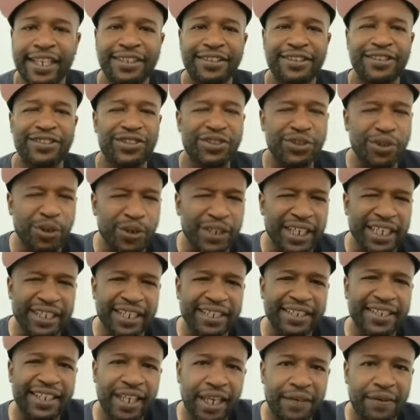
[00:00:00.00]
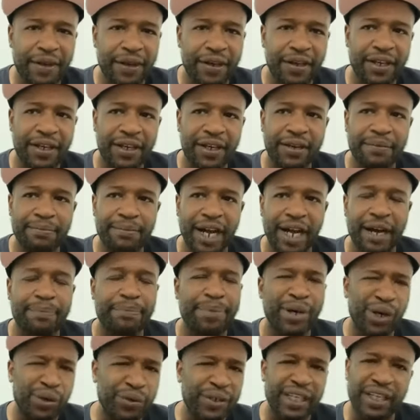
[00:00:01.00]
score, and I like to give my
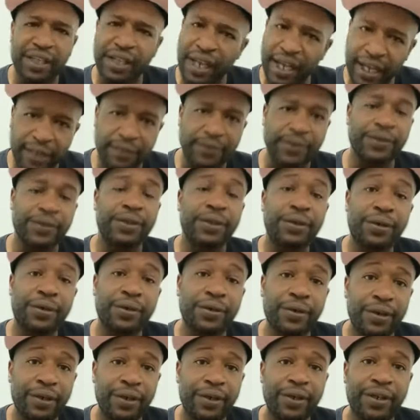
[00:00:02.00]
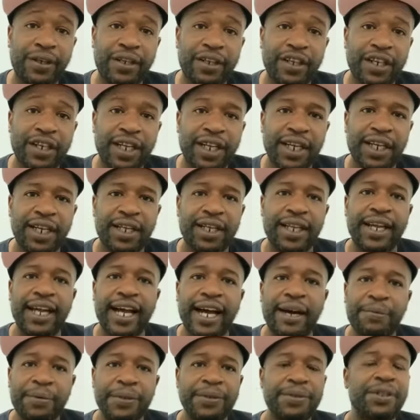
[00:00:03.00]
opponent hell on the court. Like
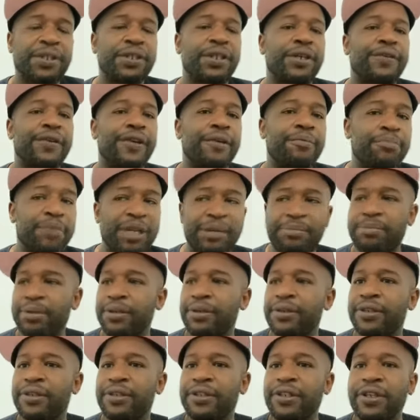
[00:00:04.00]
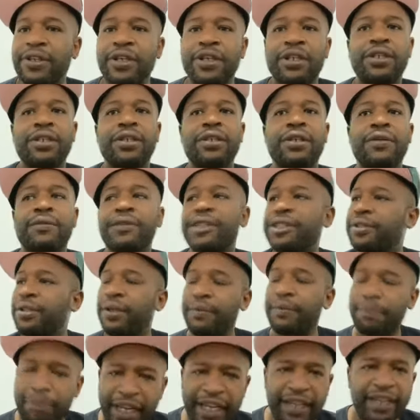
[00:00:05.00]
I want them to remember
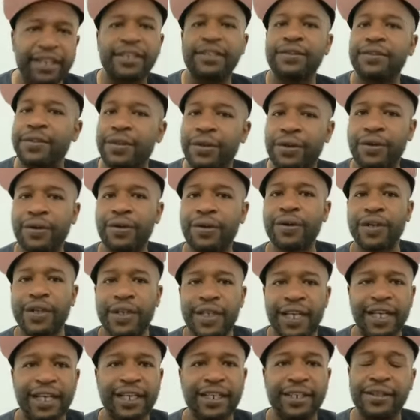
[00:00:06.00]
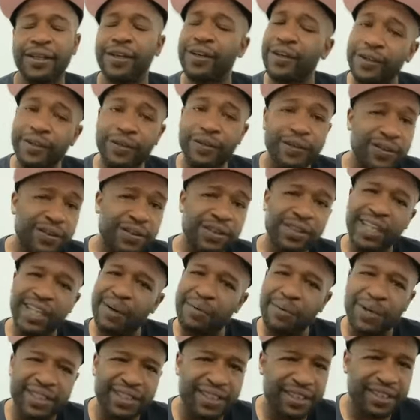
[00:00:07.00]
Richard Payton on the court. Like, yo, that
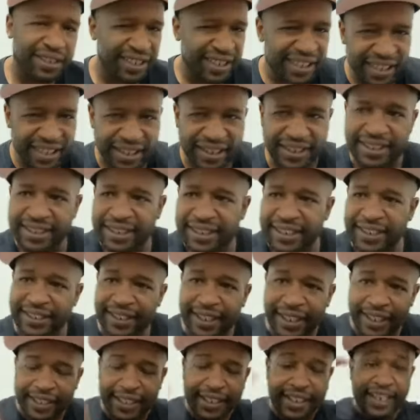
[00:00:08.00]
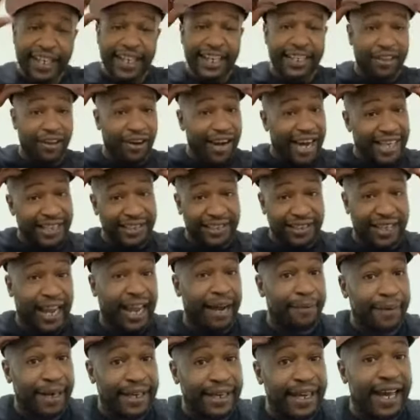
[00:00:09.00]
wasn't easy. Like, yo,
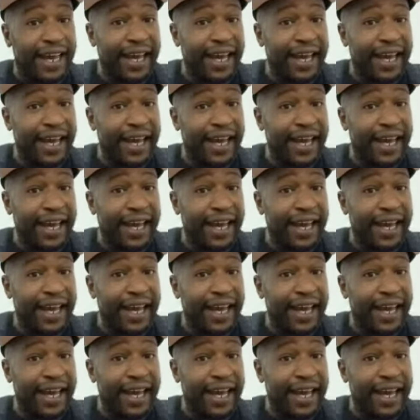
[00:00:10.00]
I might have